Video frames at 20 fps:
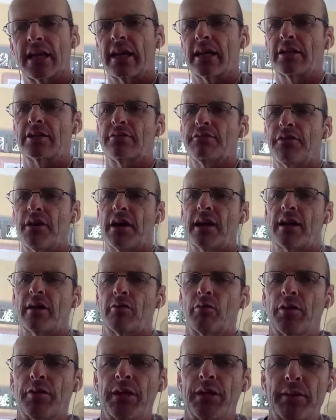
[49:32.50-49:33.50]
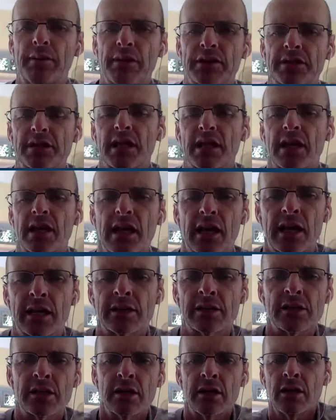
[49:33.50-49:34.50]
getting to find out what their best thinking
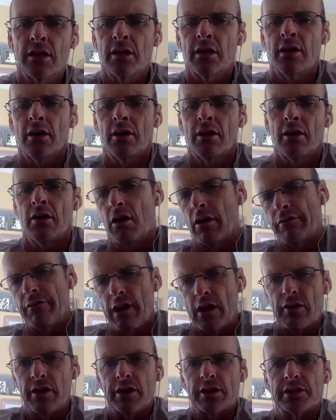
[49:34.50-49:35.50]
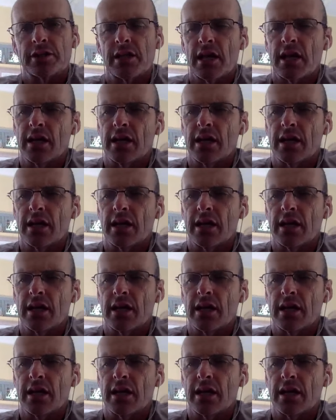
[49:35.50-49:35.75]
is on various